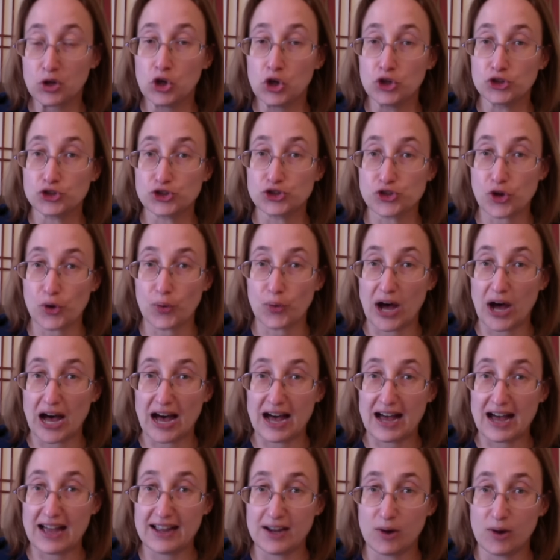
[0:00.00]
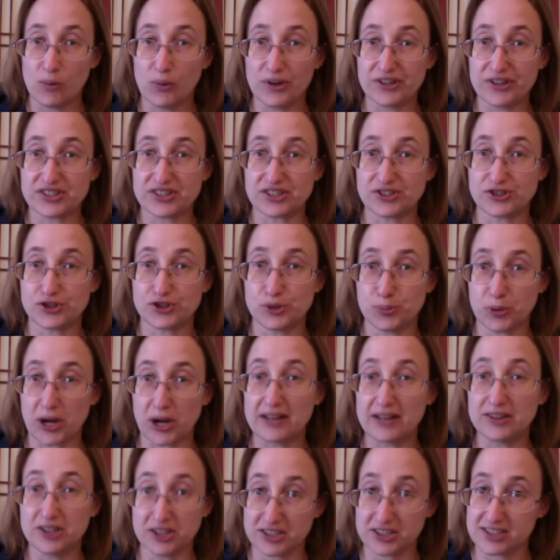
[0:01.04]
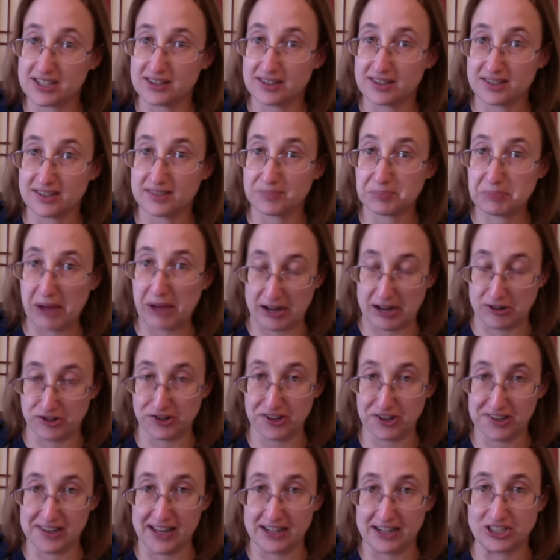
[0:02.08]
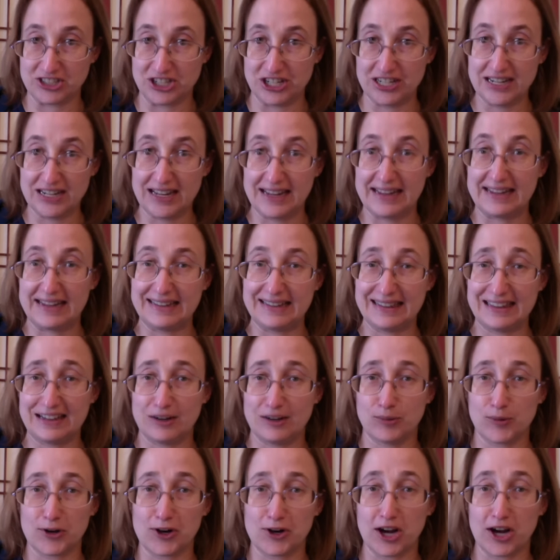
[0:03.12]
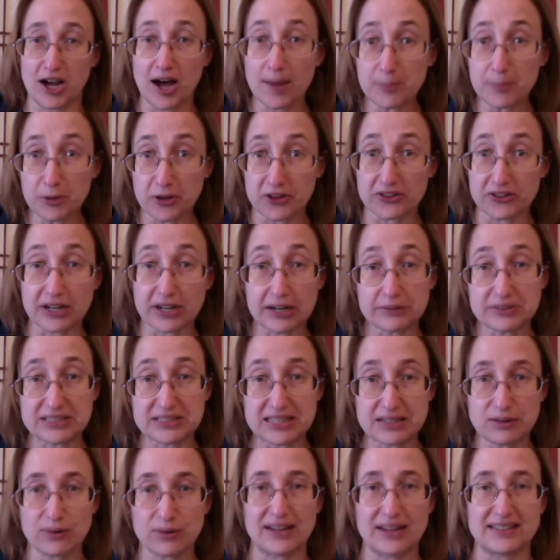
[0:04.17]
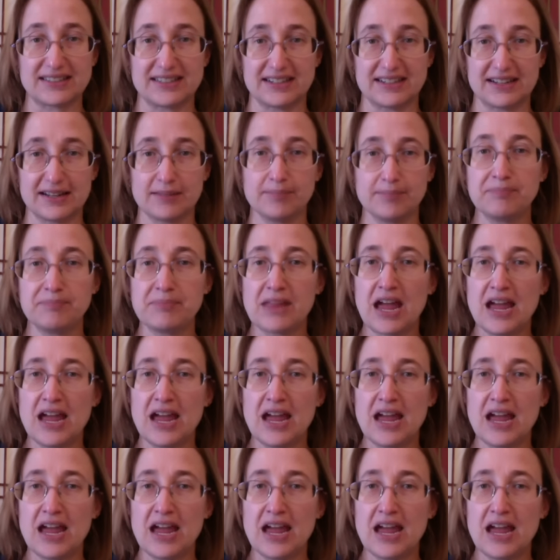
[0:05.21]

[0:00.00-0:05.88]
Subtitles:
So I looked at the pattern collection, and there were a couple that I was interested in.